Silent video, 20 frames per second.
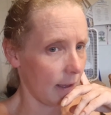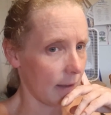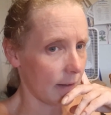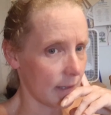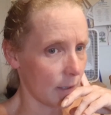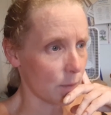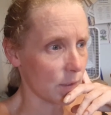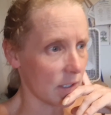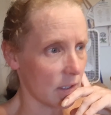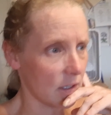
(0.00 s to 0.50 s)

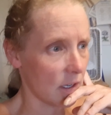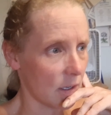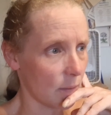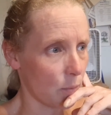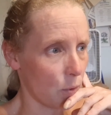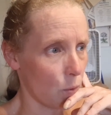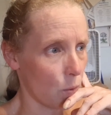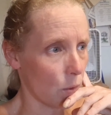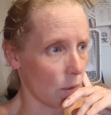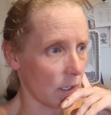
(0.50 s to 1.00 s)
And that was a lot of
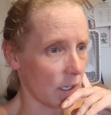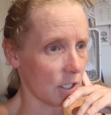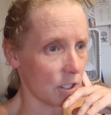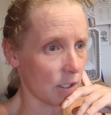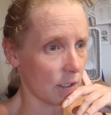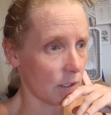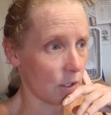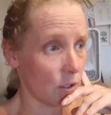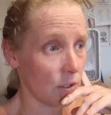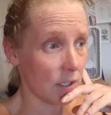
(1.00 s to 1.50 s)
pork. I
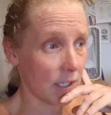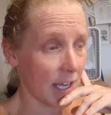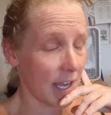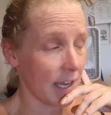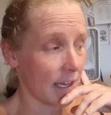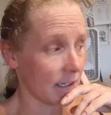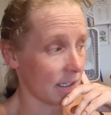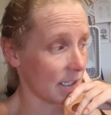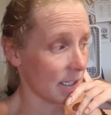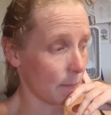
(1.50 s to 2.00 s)
could have
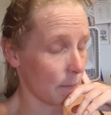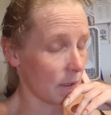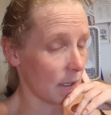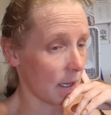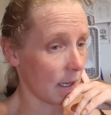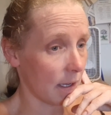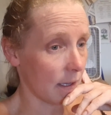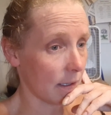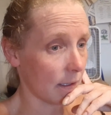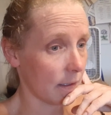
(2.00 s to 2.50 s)
canned some of
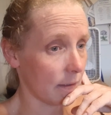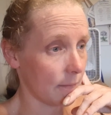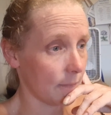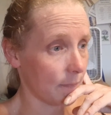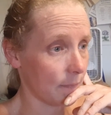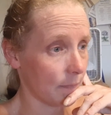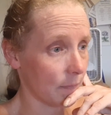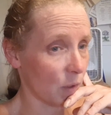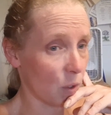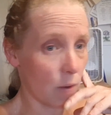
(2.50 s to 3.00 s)
that
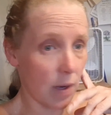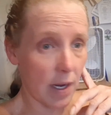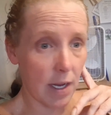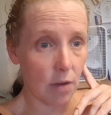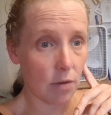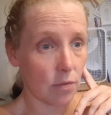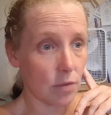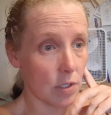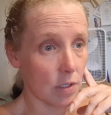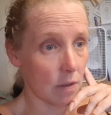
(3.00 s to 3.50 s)

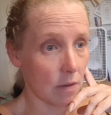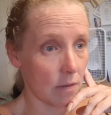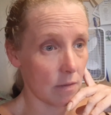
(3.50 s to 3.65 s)
ground